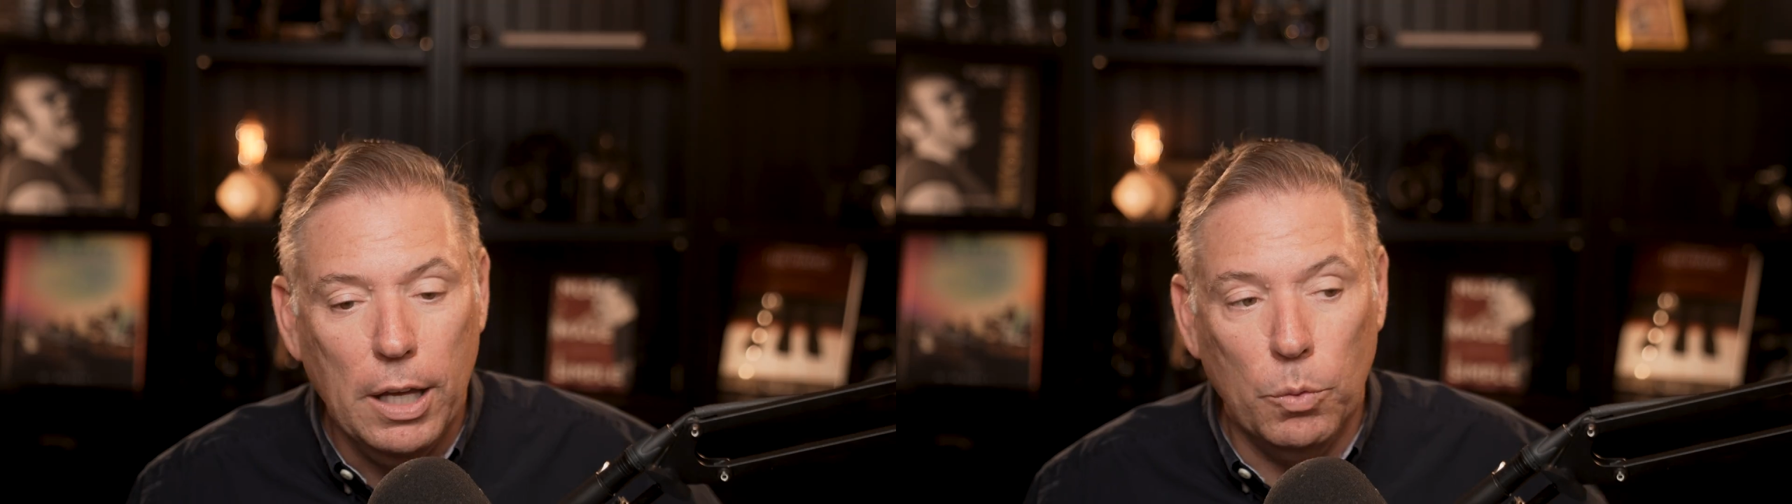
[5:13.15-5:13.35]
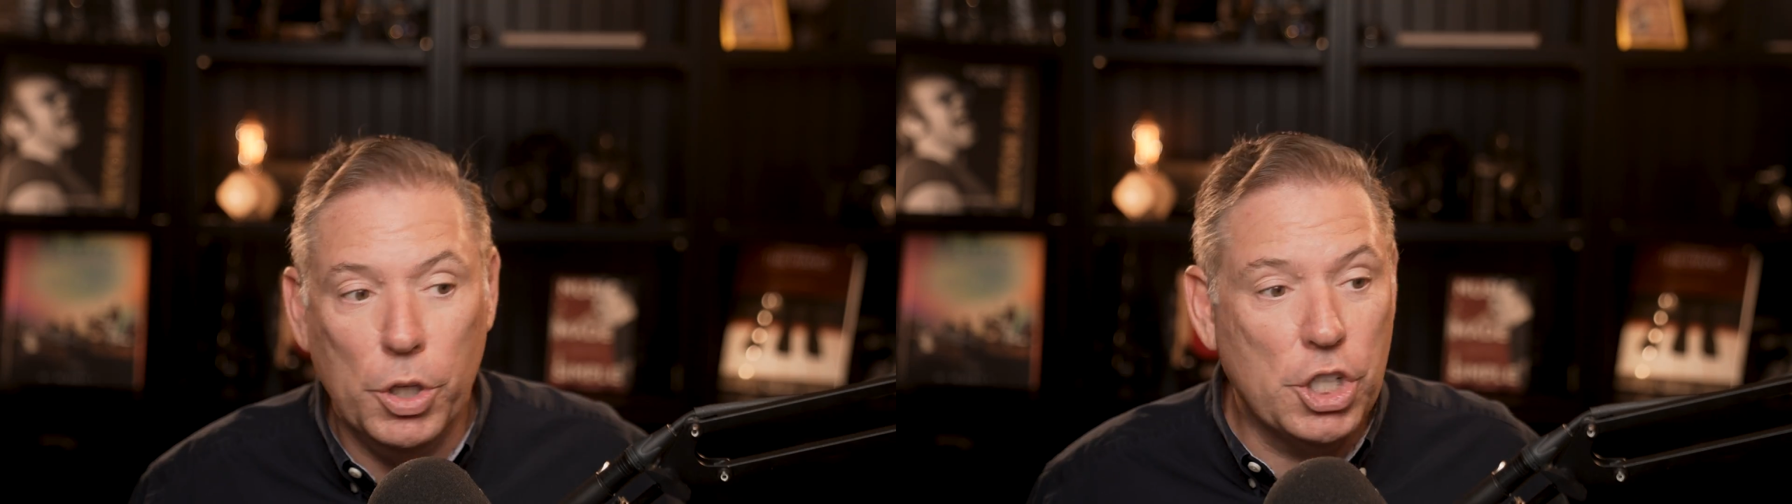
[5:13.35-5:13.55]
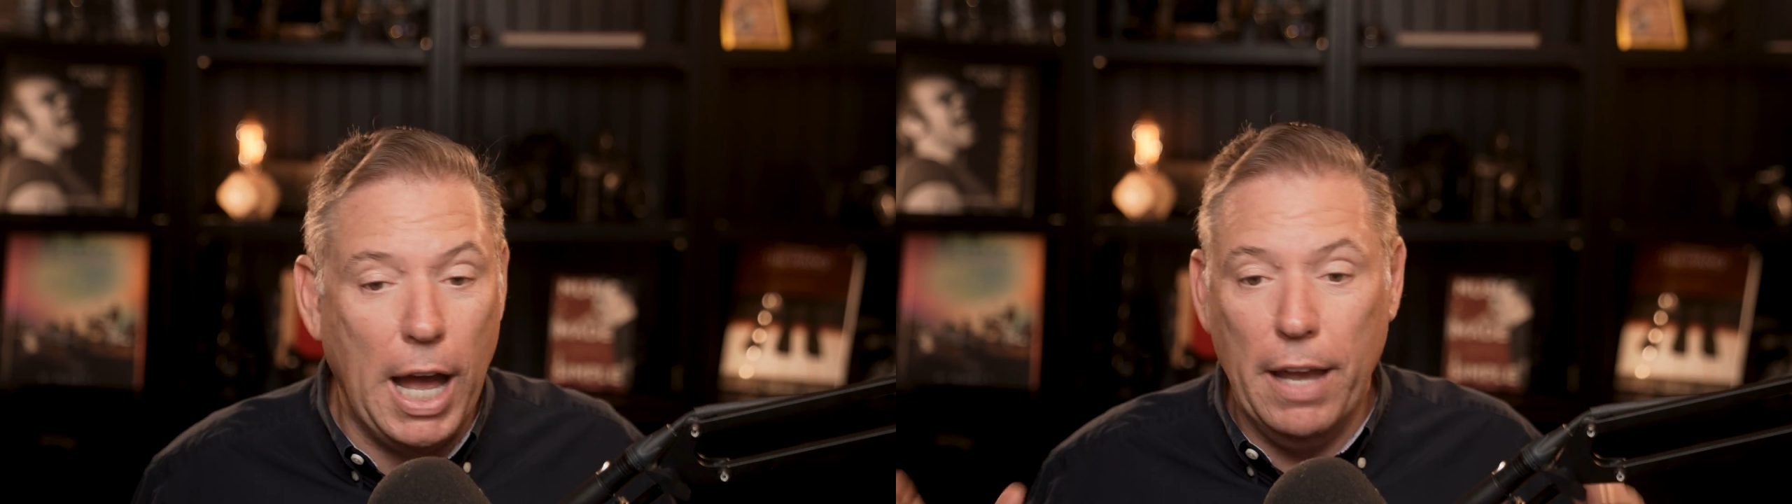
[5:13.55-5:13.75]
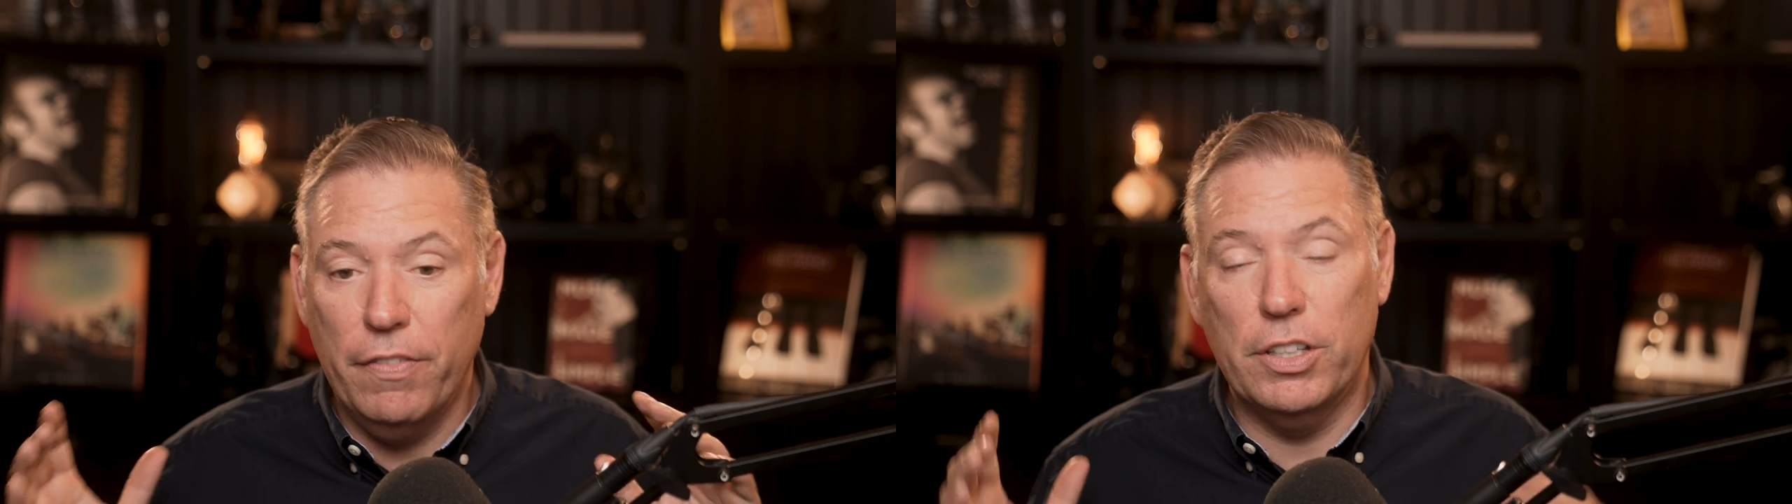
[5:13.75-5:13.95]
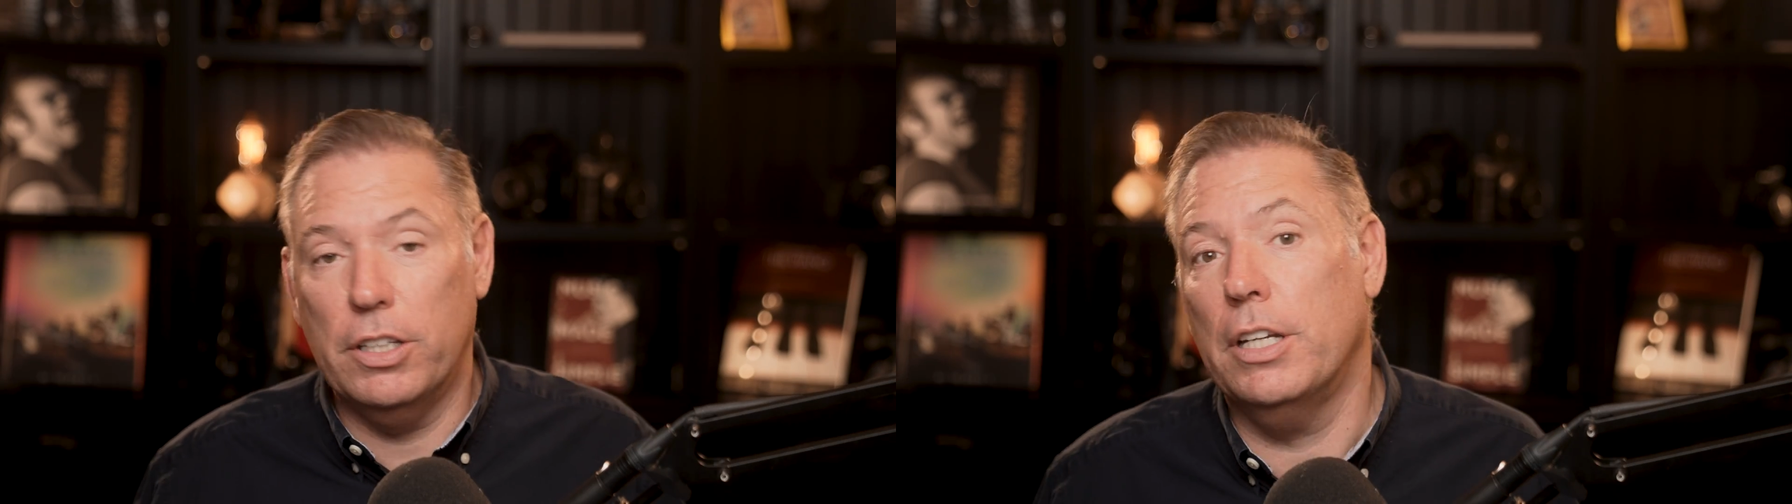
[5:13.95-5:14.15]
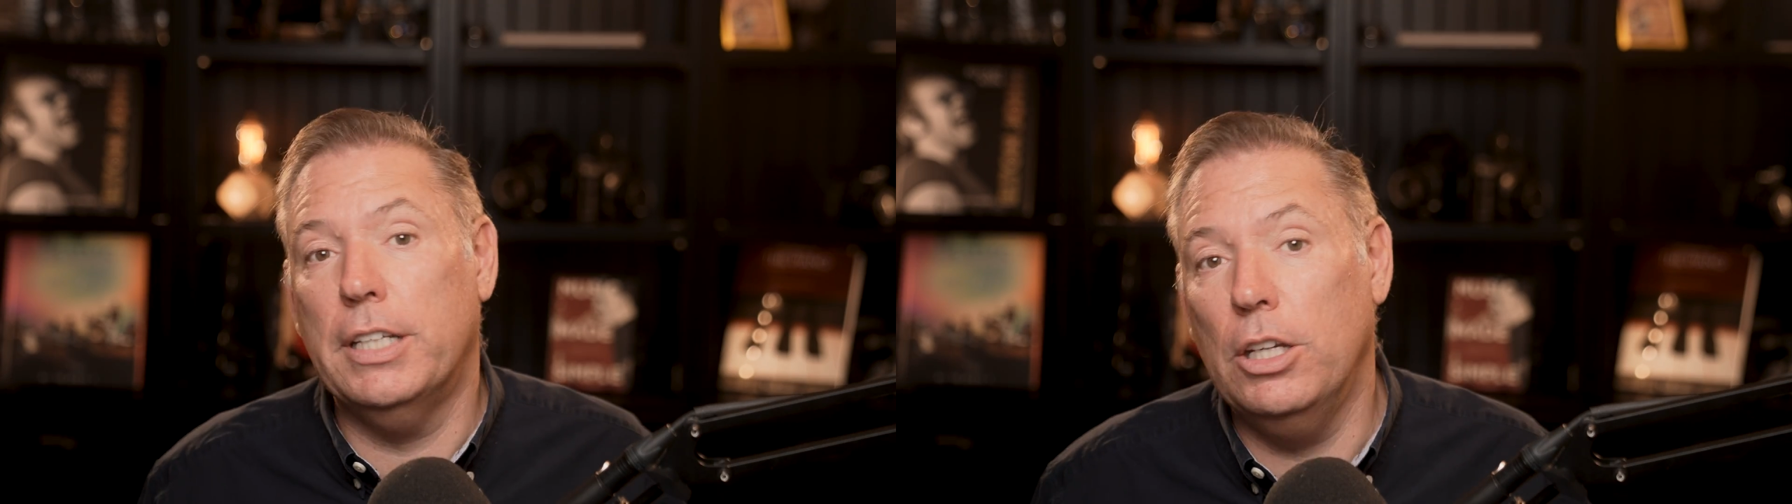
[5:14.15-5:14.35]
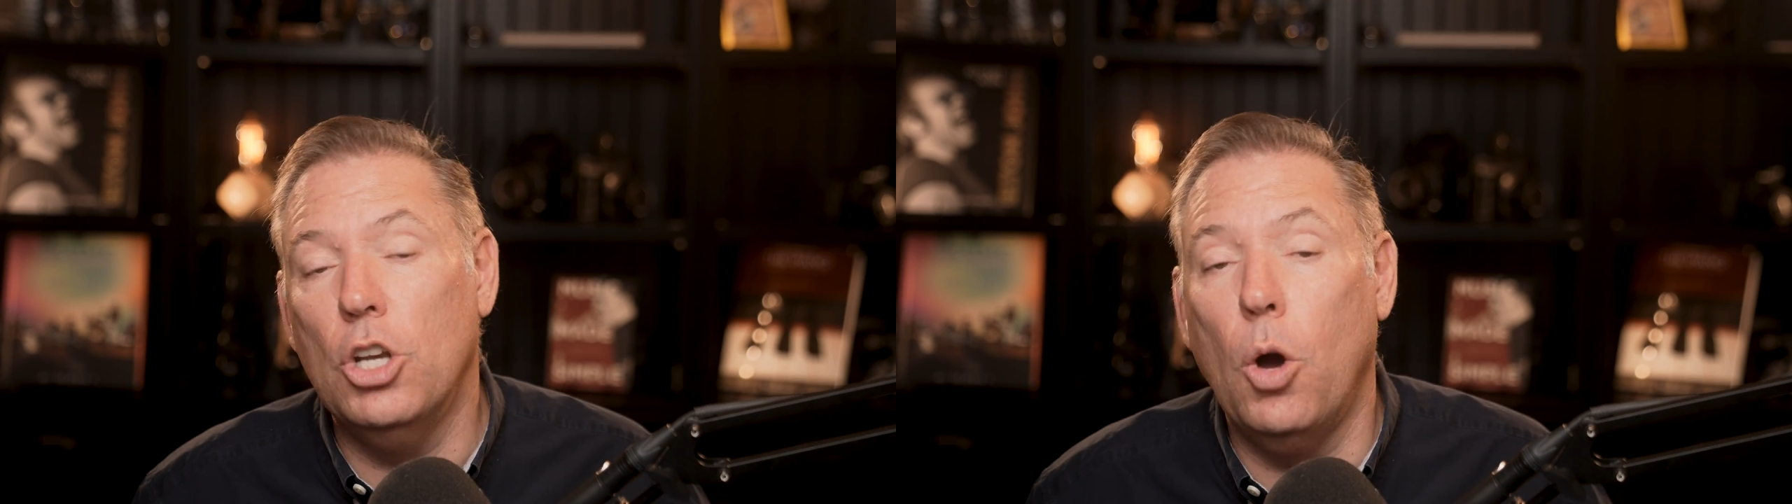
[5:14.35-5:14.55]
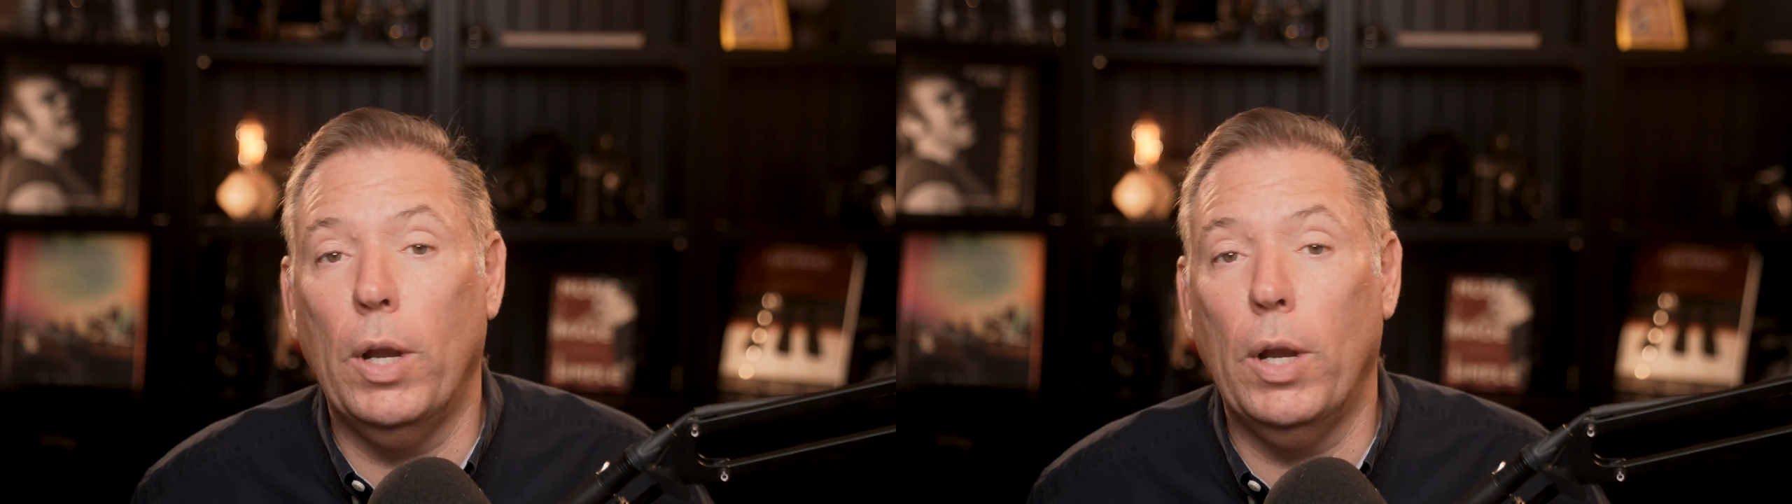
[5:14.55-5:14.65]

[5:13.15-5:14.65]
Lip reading: which I didn't know.